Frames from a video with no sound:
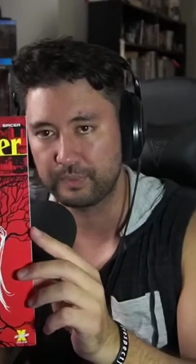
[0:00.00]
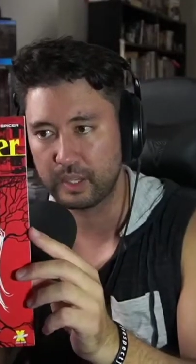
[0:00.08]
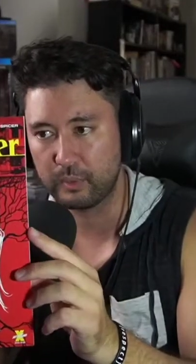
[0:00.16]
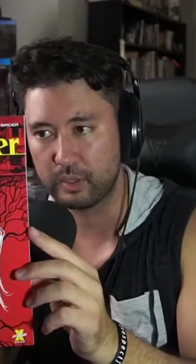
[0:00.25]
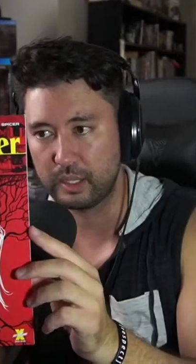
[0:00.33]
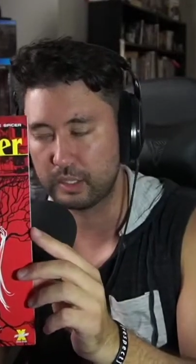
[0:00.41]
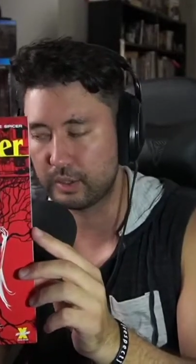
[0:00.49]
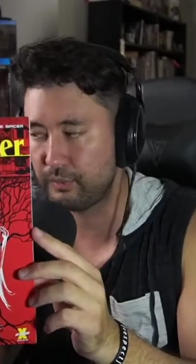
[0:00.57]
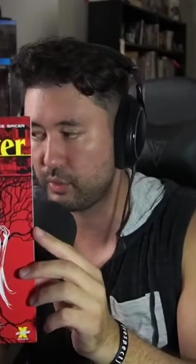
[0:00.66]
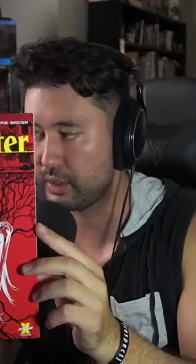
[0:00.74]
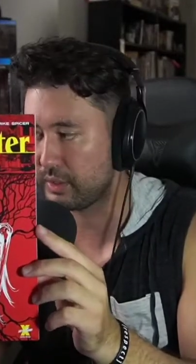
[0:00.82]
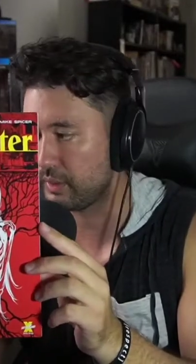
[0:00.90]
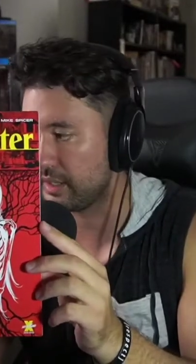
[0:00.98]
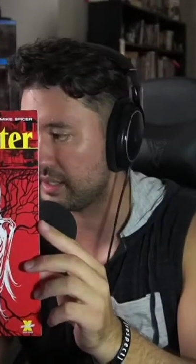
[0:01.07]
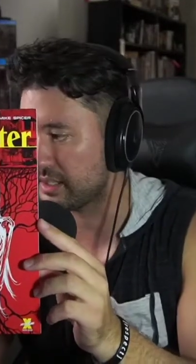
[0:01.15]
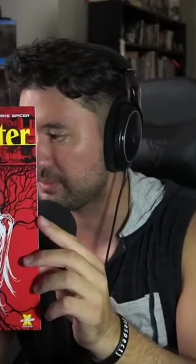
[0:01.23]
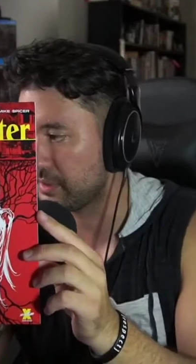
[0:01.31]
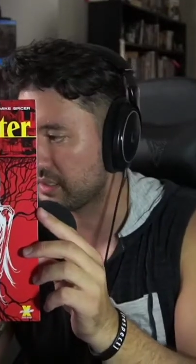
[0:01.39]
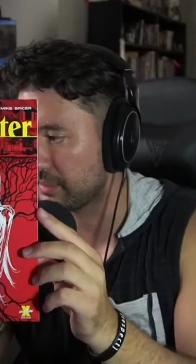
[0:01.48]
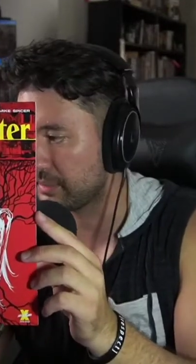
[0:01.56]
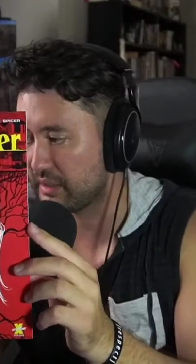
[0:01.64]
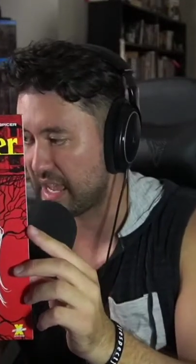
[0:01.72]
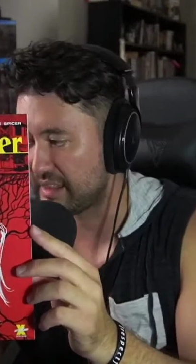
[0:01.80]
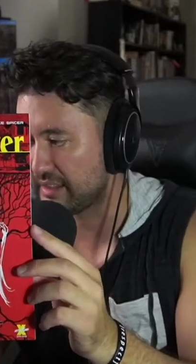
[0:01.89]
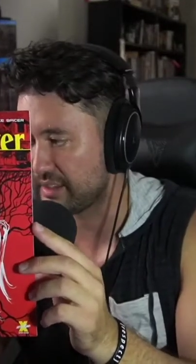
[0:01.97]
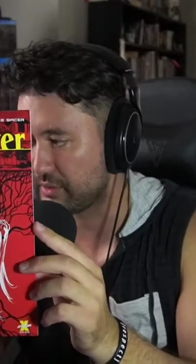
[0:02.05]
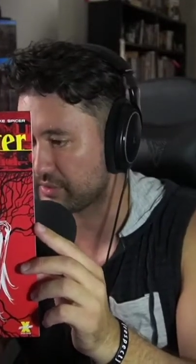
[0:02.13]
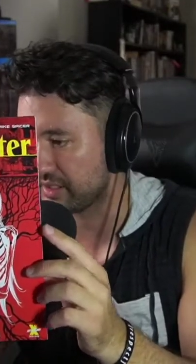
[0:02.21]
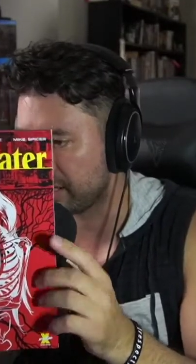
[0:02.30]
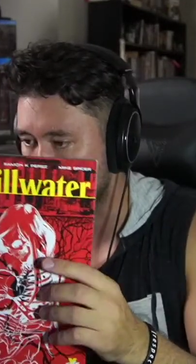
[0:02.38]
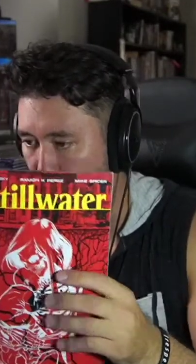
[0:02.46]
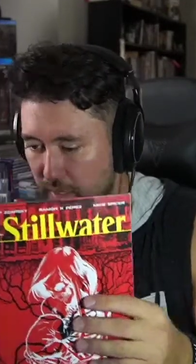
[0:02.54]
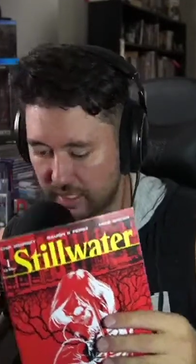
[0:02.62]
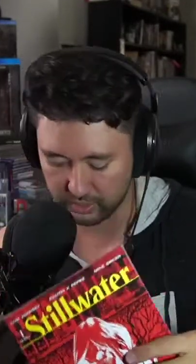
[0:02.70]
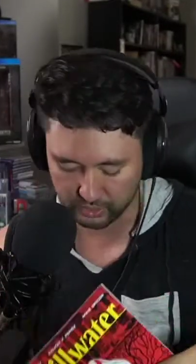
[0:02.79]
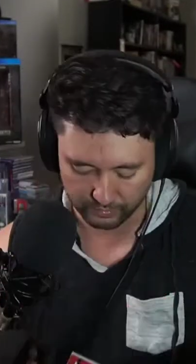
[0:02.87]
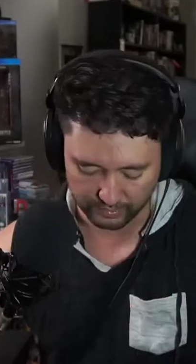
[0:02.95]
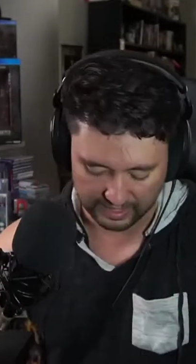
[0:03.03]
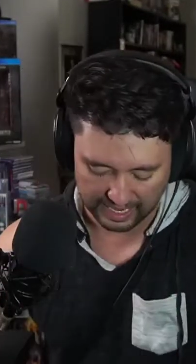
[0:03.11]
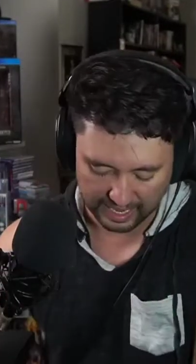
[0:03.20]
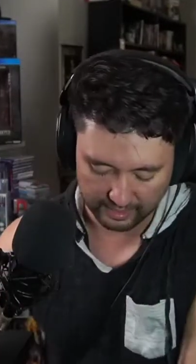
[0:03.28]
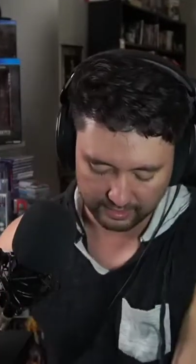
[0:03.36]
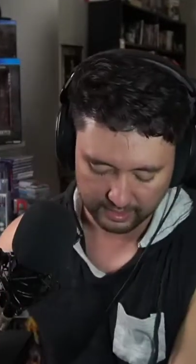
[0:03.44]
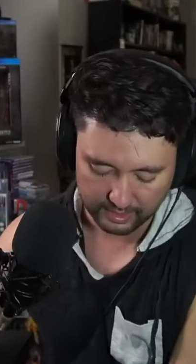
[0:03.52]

Really looking forward to reading this book. I'm glad that there was a #1 issue for that.